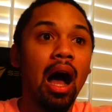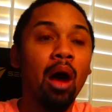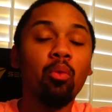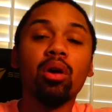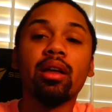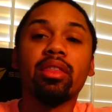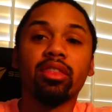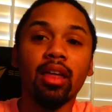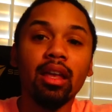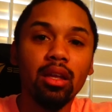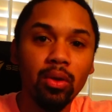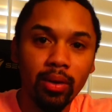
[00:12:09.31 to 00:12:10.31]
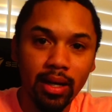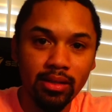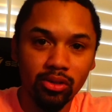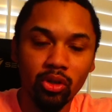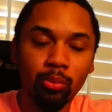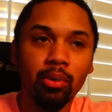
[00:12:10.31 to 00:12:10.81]
I want to thank you guys
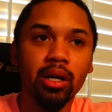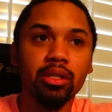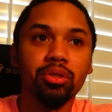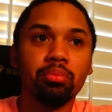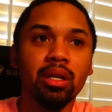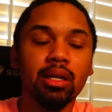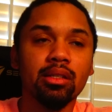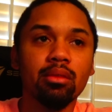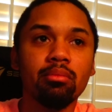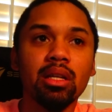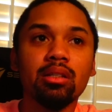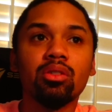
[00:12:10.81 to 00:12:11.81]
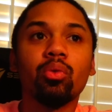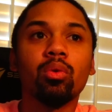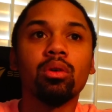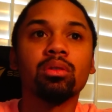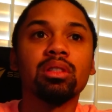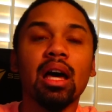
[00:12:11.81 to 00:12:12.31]
so much because it means the
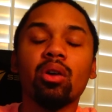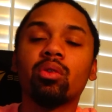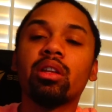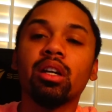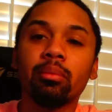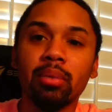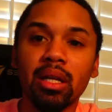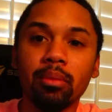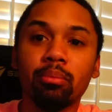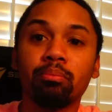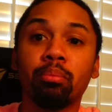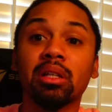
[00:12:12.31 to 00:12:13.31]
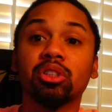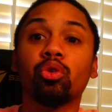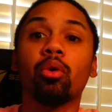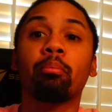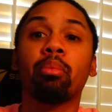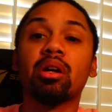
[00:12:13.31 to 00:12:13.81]
world not only to me but
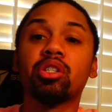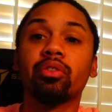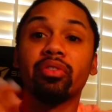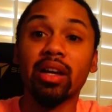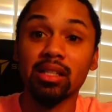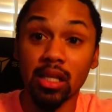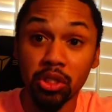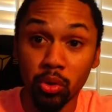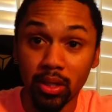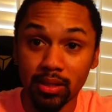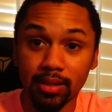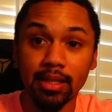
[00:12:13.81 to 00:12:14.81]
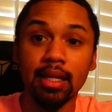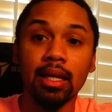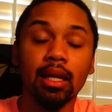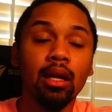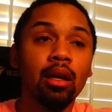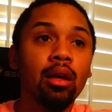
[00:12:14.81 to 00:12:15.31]
to a bunch of fans, as you can
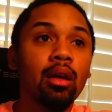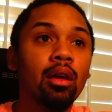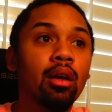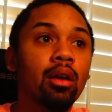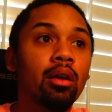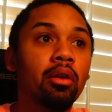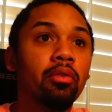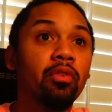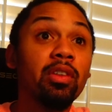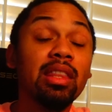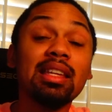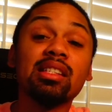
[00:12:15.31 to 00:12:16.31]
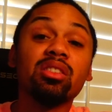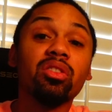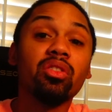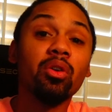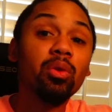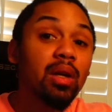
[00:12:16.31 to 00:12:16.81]
see, for these
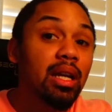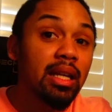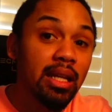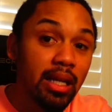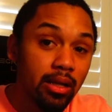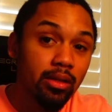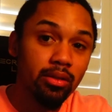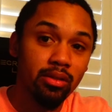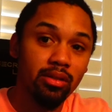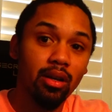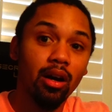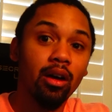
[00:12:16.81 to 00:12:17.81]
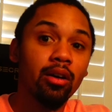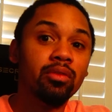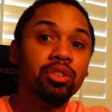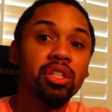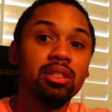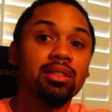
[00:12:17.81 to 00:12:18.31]
30 years of
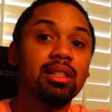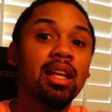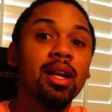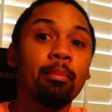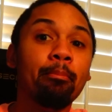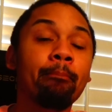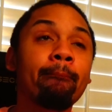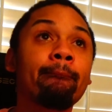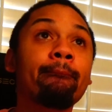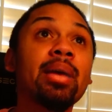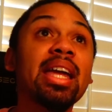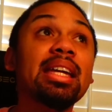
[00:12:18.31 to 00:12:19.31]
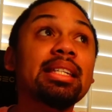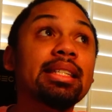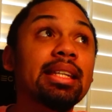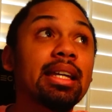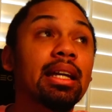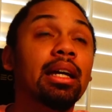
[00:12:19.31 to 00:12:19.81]
just an
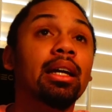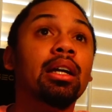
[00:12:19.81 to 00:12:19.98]
amazing